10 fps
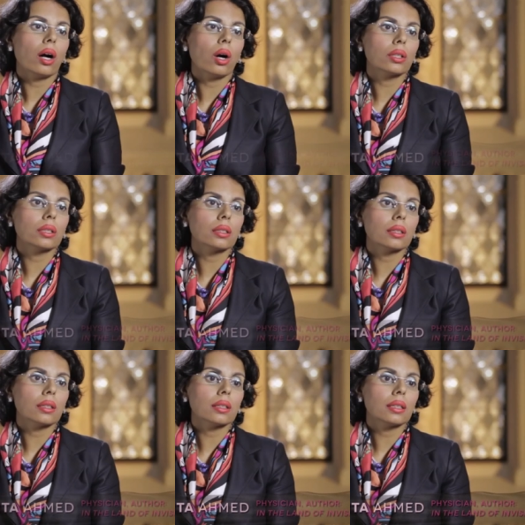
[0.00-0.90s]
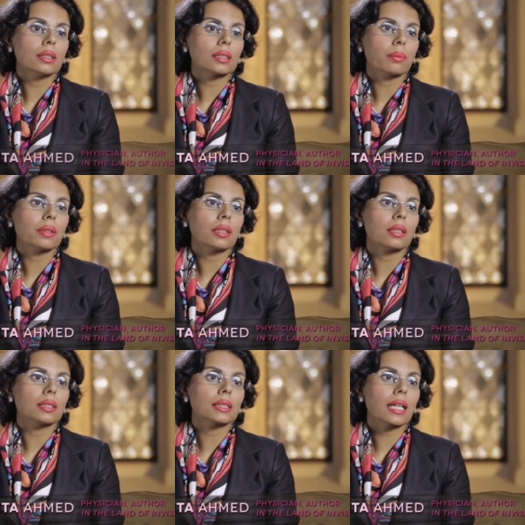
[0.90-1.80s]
honor is something that is